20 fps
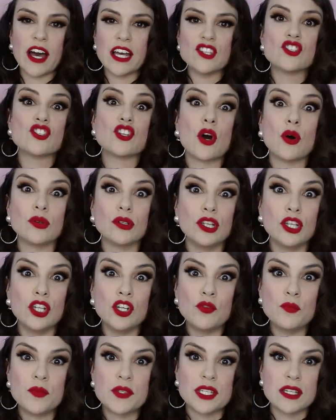I sewed
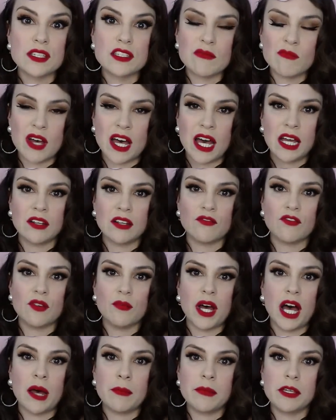loops into mine for
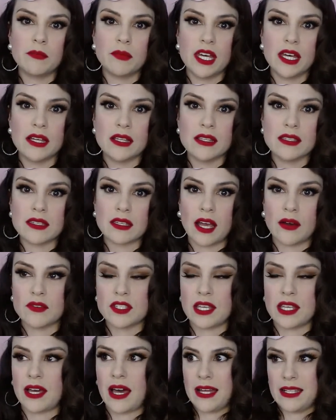bobby pins. And I
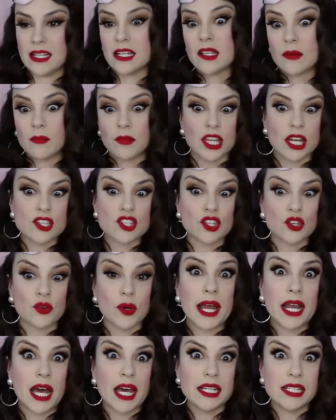was like, I didn't, but that's a
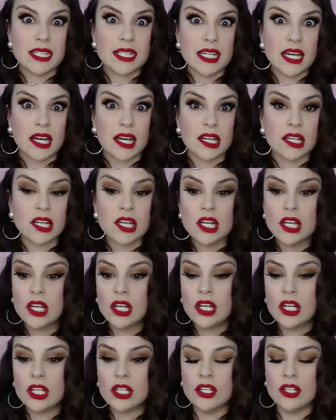great idea.
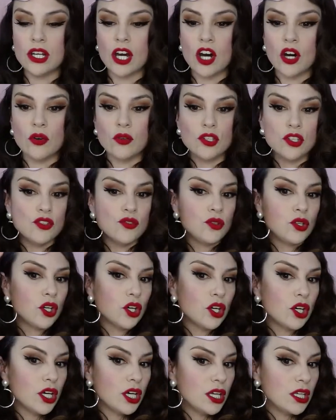You
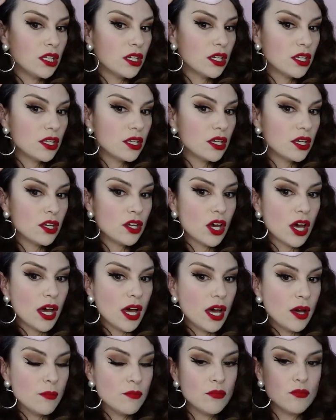could
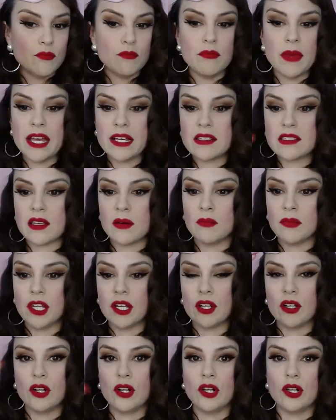make some
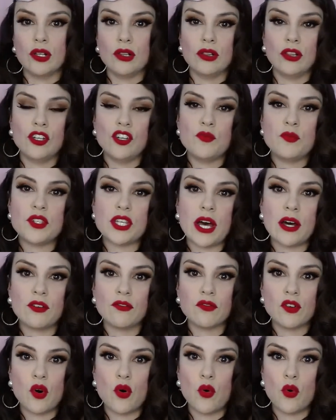little loops out
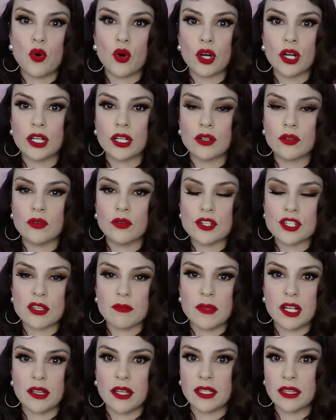of cord or
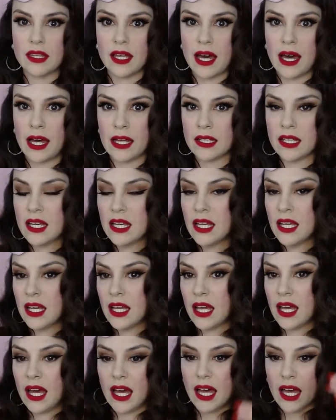something like that,
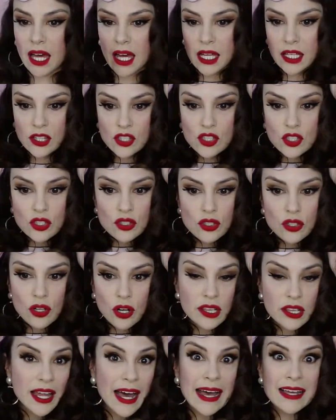and
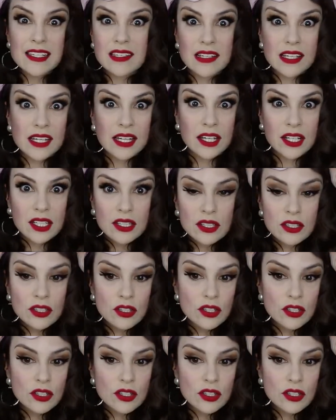elastic,